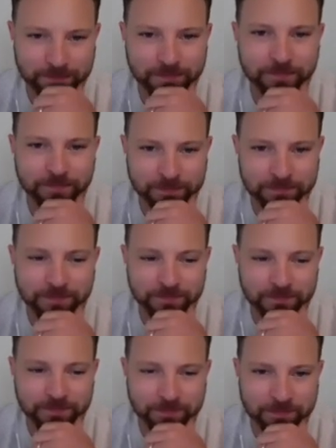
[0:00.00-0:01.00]

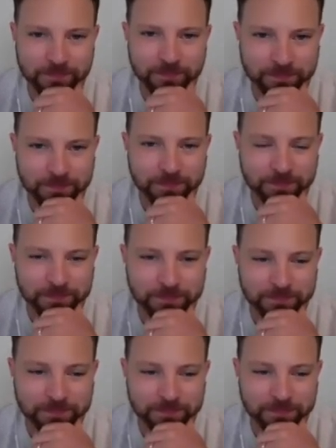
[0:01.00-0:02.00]

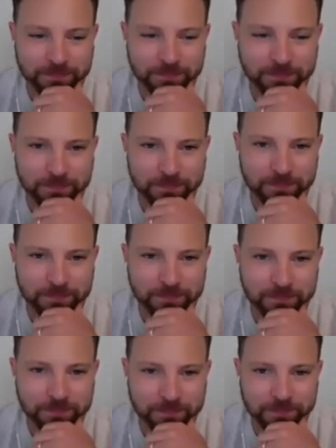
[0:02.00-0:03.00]

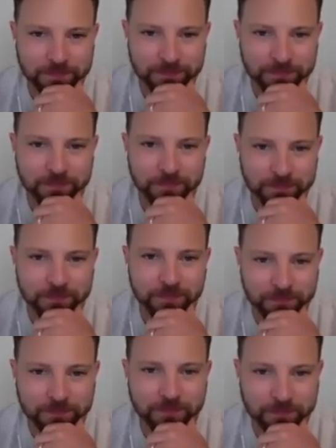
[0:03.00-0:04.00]
The person shown says nothing.